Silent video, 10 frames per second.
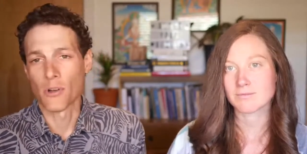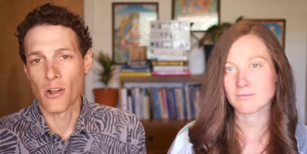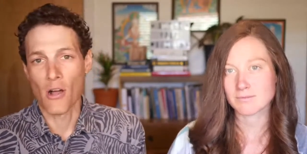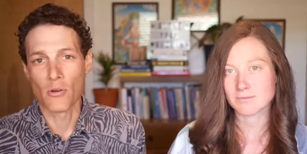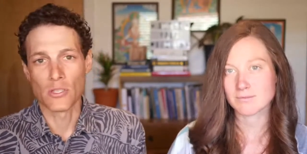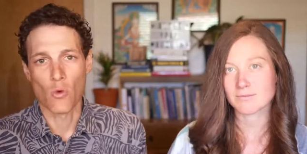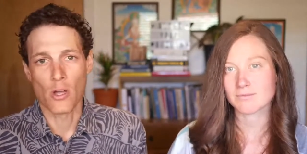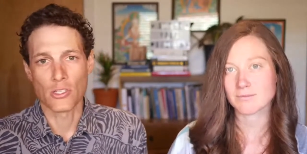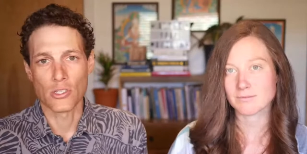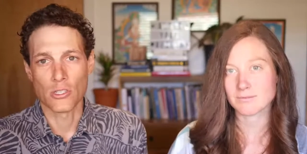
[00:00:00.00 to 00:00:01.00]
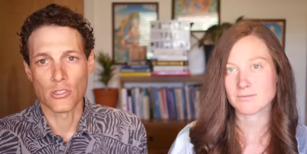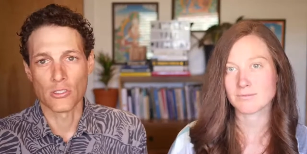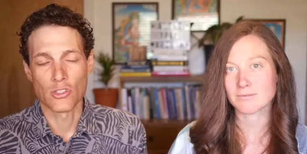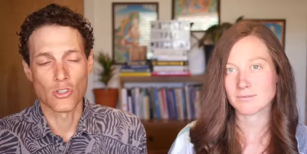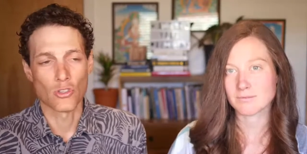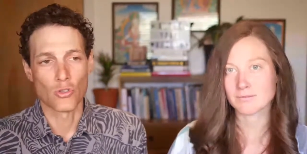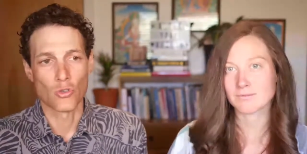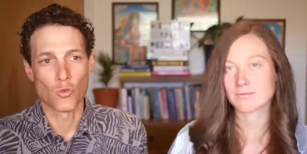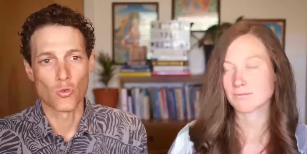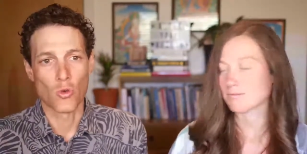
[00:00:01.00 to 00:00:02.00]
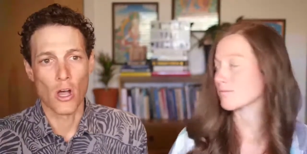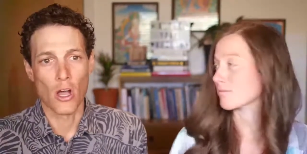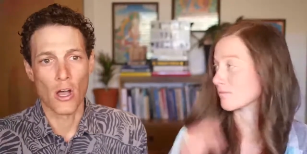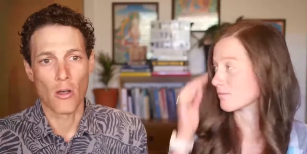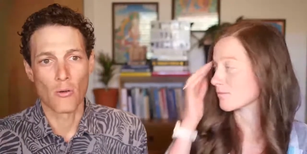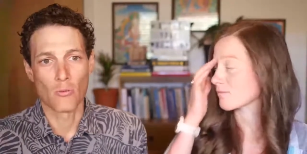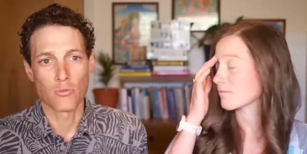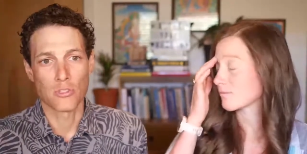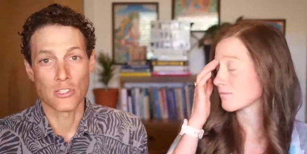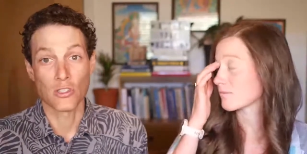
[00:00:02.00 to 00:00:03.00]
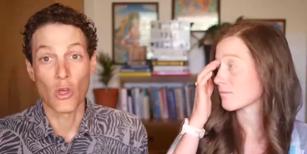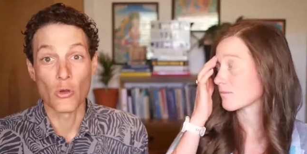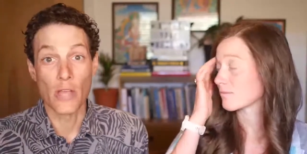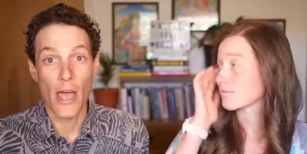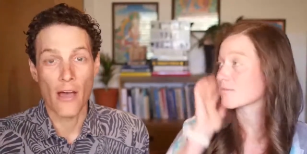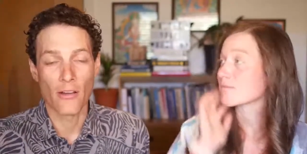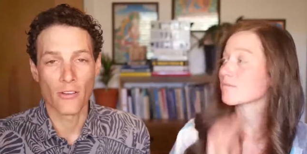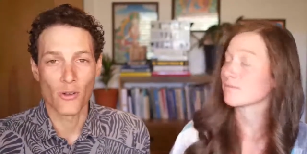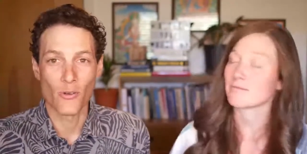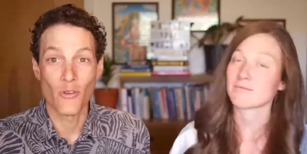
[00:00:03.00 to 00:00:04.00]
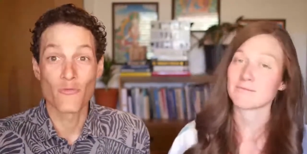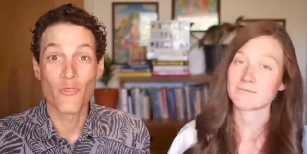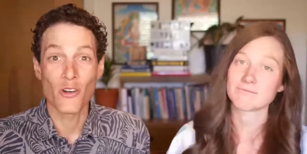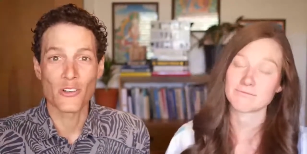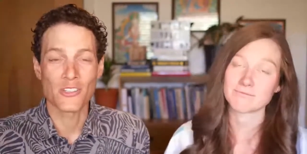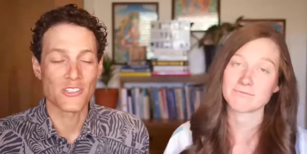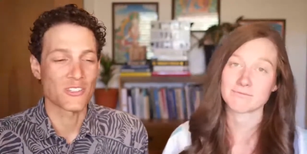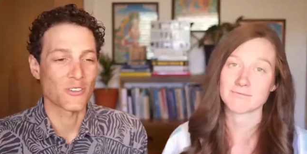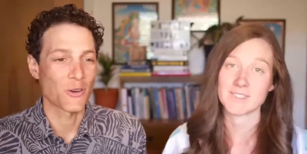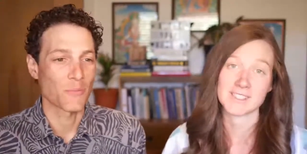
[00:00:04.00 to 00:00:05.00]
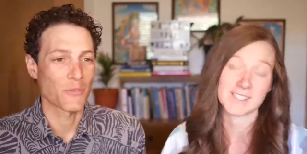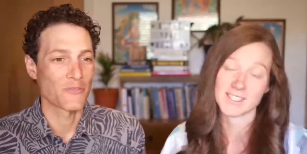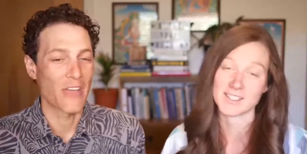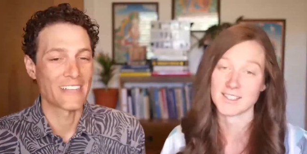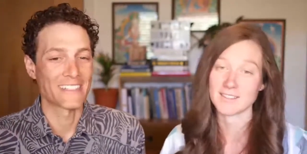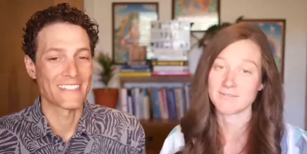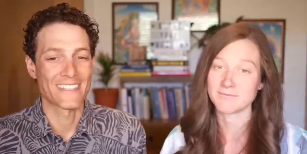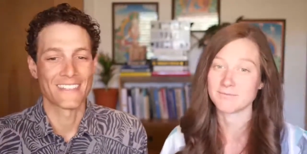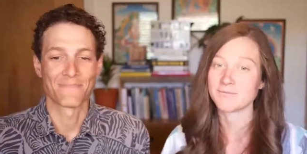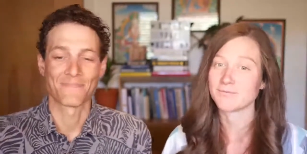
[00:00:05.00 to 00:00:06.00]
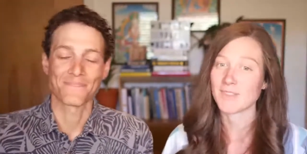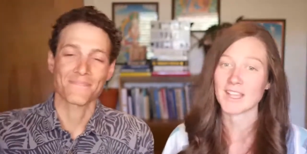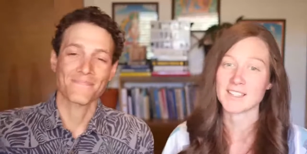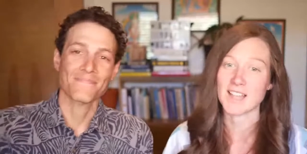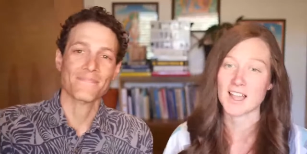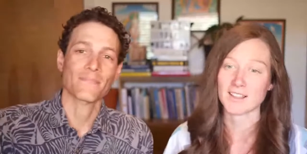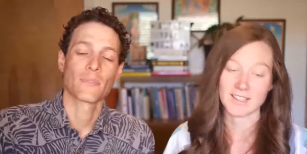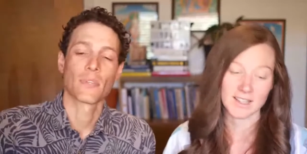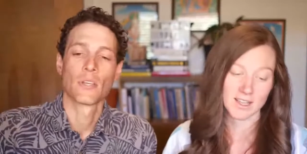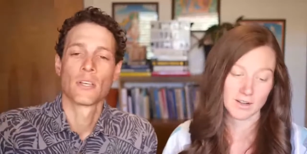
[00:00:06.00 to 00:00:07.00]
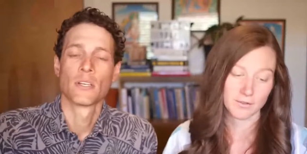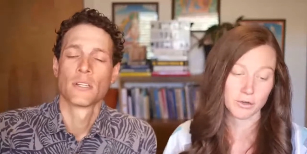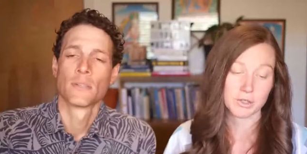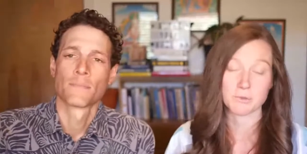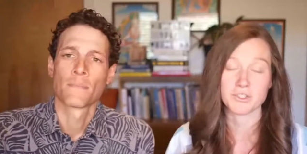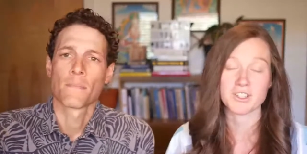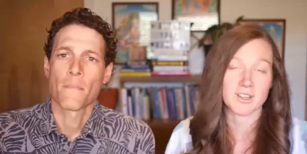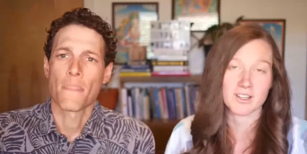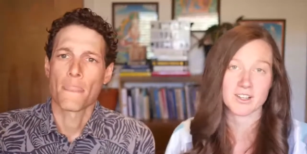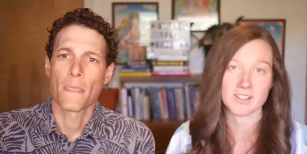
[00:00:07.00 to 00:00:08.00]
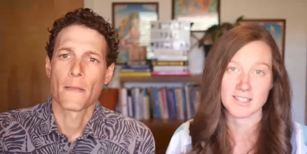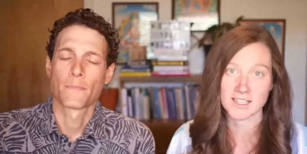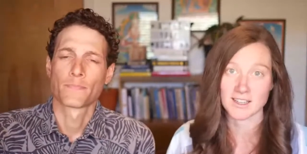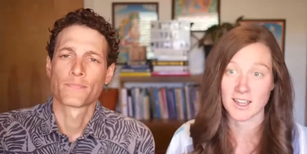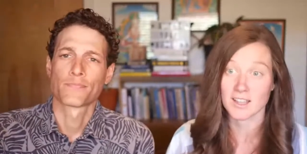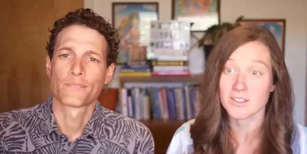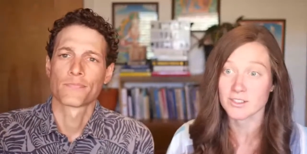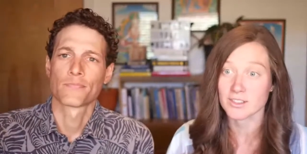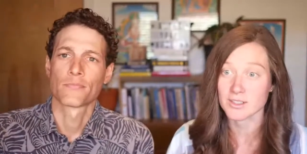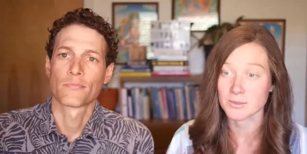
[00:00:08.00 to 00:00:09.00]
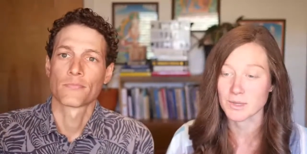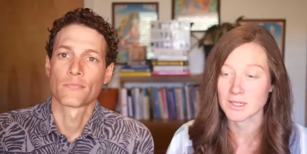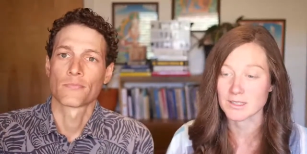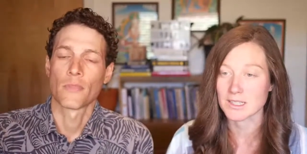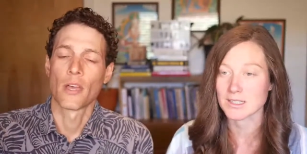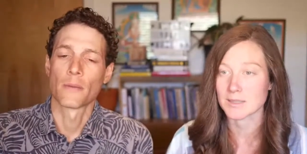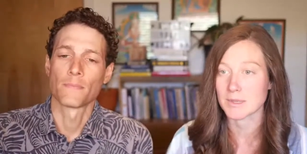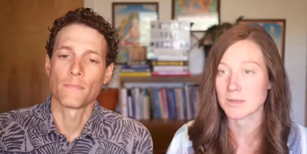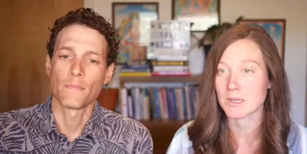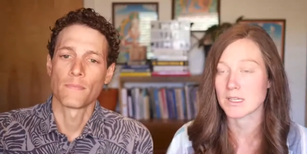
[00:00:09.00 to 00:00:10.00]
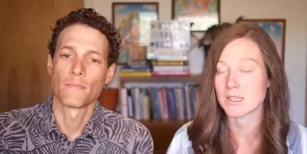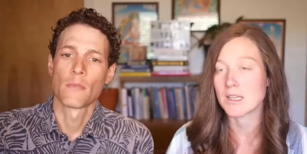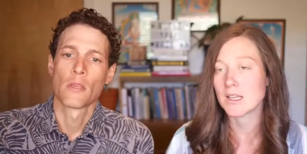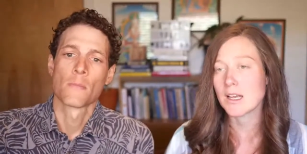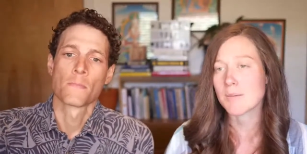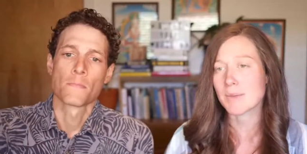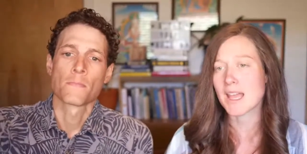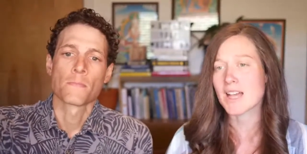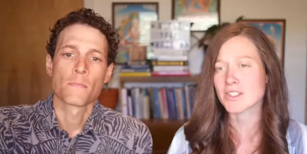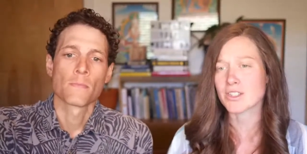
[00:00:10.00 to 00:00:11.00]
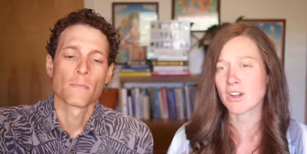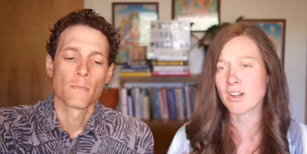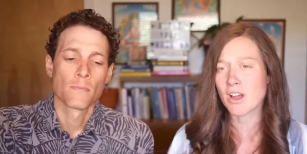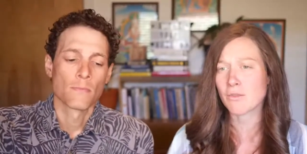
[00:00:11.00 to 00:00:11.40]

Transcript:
Speaker 1: always wanting to uh, mm -hmm. slow down or reverse or and prevent. Skin
Speaker 2: Exactly. And then, of course, we'll just touch on skin cancer as well, because that's yeah. a big one. But yeah, starting off with